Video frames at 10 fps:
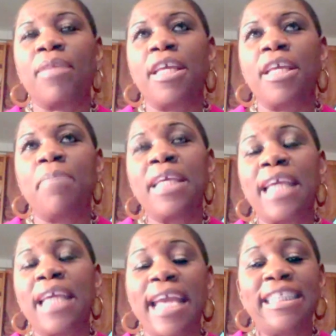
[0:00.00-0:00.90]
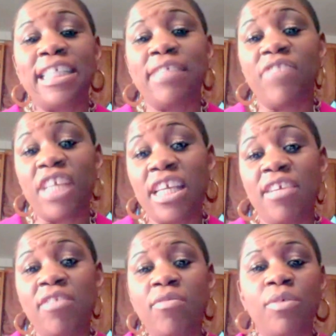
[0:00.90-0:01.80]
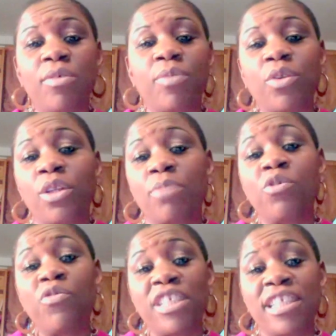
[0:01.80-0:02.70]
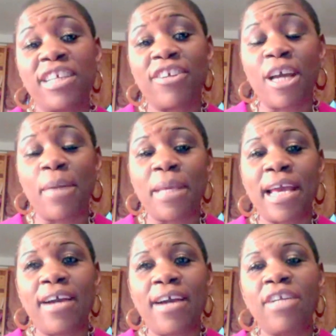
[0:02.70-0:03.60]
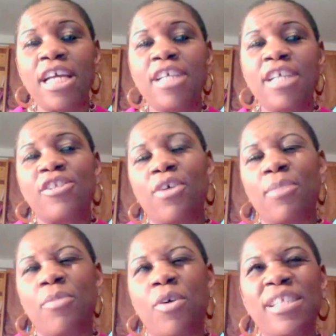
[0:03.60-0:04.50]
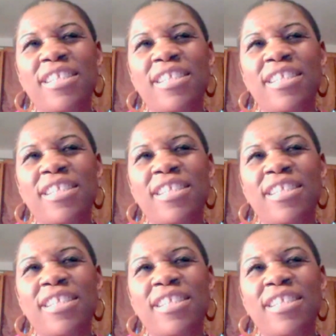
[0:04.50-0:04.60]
EPK TV with all the movies that are coming out. So I'm always